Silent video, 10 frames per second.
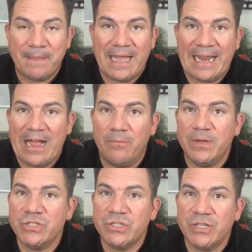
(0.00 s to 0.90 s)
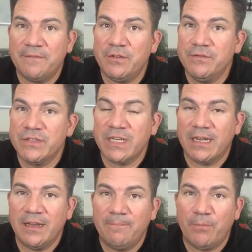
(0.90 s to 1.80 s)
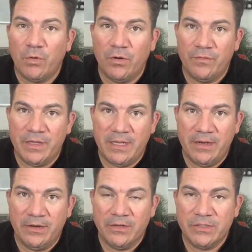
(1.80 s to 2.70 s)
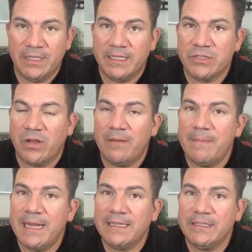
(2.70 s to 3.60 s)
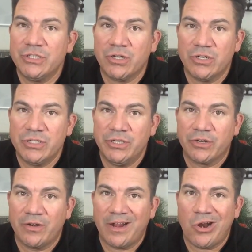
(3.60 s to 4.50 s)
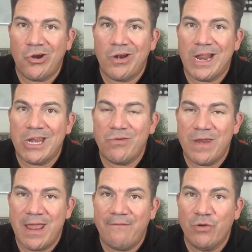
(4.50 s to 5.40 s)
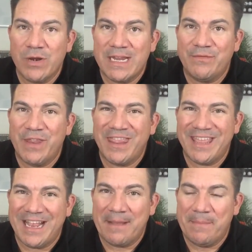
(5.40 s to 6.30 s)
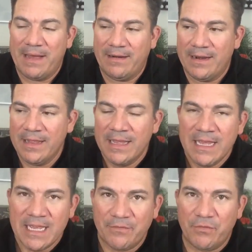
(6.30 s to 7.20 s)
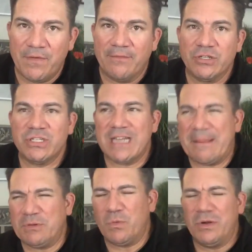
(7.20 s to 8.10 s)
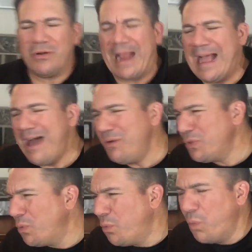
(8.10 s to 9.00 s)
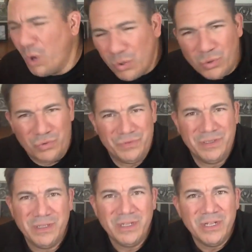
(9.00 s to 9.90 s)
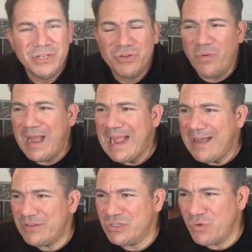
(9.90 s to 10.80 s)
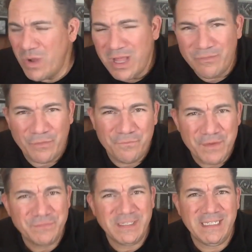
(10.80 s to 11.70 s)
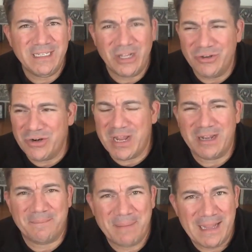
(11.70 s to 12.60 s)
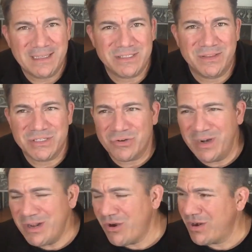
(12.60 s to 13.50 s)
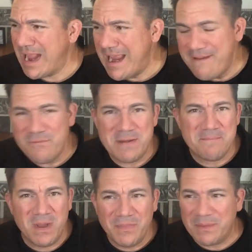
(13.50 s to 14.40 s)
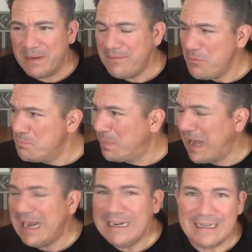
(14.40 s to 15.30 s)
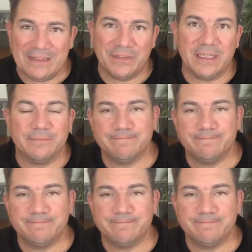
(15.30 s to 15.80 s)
at how much stuff you've signed up for over the years that gets automatically charged to your credit card and you never even think about it. If you've ever stopped to wonder, how in the world do I have a $1,200 or $1,500 balance on this credit card every month? I'm not even buying anything.